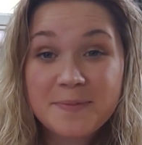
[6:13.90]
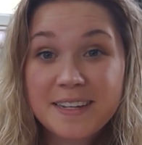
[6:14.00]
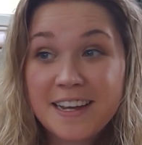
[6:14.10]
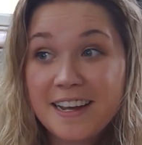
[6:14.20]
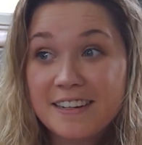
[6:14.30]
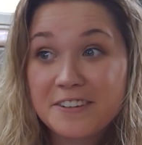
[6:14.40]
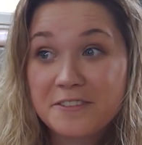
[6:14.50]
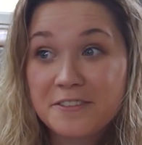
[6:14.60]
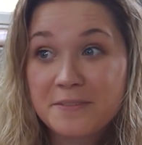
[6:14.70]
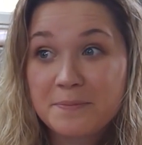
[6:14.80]
kind of
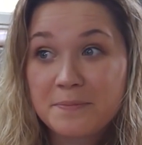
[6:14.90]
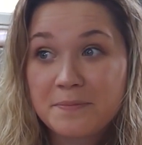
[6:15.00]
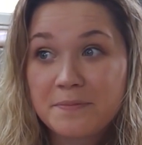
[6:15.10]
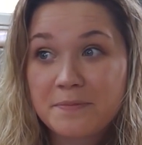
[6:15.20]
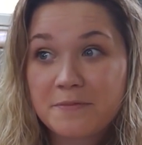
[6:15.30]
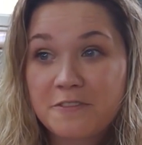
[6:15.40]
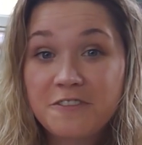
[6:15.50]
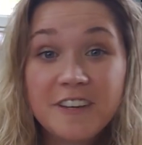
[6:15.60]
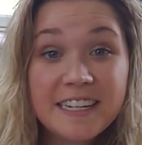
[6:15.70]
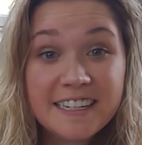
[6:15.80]

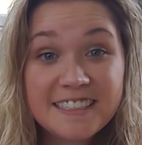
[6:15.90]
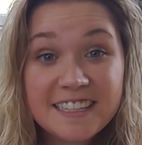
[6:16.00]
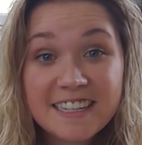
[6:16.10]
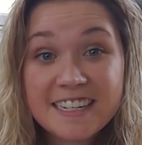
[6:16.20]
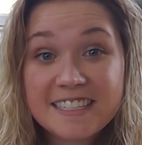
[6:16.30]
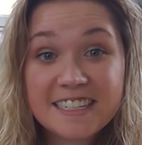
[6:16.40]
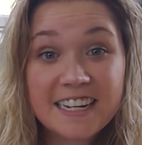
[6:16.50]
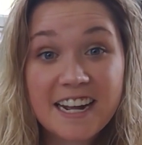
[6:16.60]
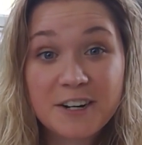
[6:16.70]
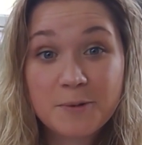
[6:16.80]
feed into this and
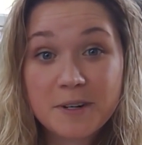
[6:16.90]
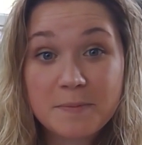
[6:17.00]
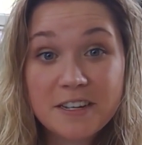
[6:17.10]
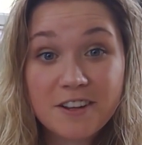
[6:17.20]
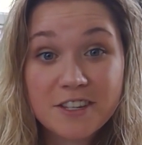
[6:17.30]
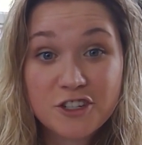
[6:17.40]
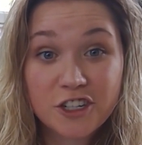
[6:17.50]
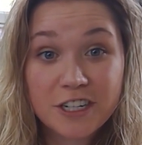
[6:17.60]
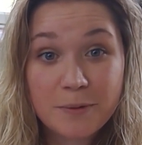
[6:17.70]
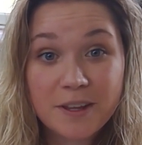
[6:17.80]
kind of want to be on this
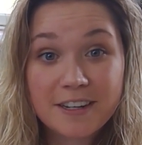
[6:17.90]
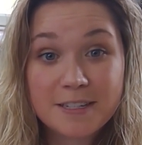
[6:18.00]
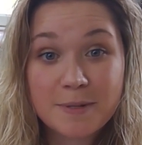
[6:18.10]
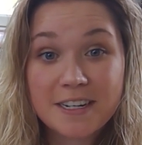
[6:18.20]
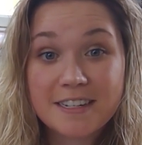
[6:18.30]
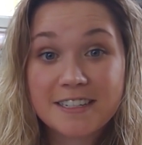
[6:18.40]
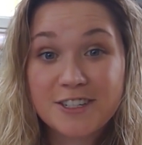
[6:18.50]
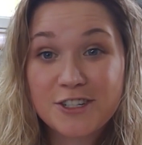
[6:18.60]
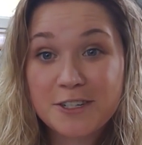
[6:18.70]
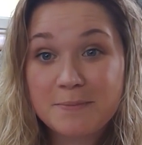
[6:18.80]
journey with us, because it
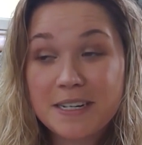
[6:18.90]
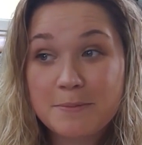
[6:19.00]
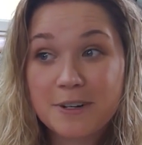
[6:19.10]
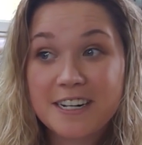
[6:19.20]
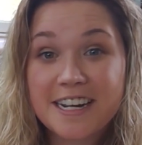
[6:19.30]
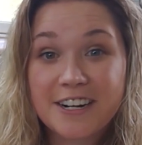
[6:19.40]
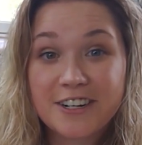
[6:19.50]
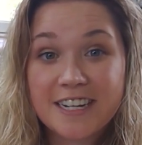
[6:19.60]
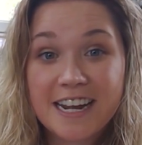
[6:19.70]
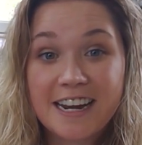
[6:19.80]
should be a pretty
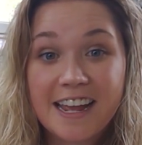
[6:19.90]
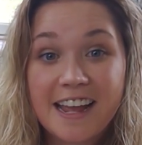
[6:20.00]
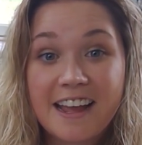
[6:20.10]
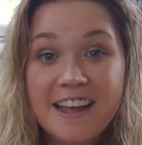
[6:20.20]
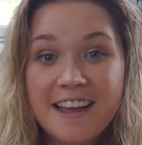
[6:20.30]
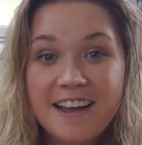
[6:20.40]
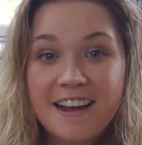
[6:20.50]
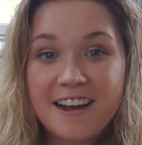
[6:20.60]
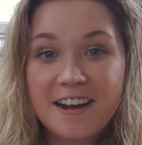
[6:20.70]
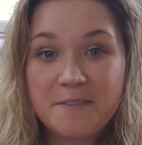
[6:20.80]
entertaining,
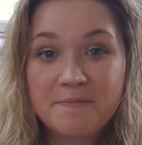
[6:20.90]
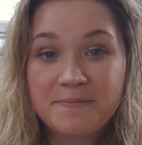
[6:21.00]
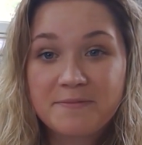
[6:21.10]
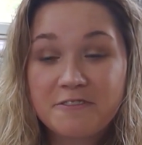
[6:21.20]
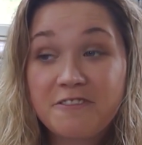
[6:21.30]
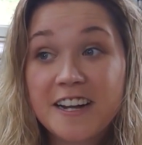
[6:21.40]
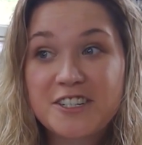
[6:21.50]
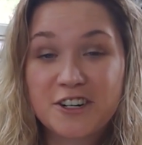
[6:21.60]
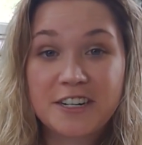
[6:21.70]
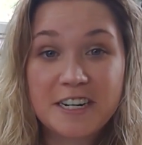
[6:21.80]
fun
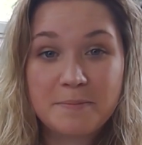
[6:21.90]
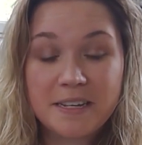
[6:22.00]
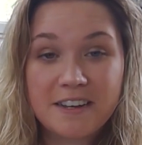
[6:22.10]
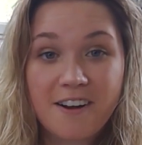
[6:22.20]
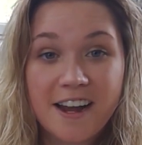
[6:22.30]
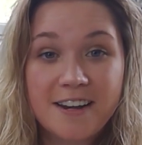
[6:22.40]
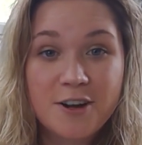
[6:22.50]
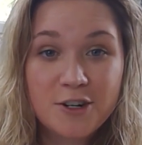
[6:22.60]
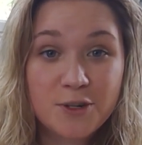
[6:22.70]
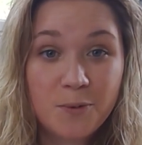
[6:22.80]
journey to be on,
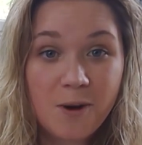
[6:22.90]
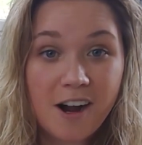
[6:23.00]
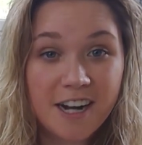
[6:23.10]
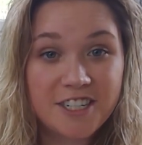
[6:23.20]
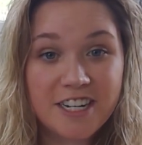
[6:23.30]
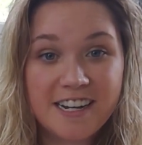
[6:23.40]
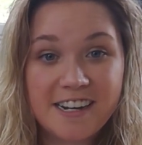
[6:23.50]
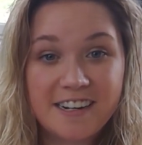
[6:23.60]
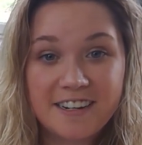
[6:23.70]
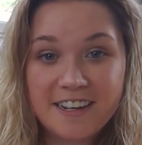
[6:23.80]
to watch, and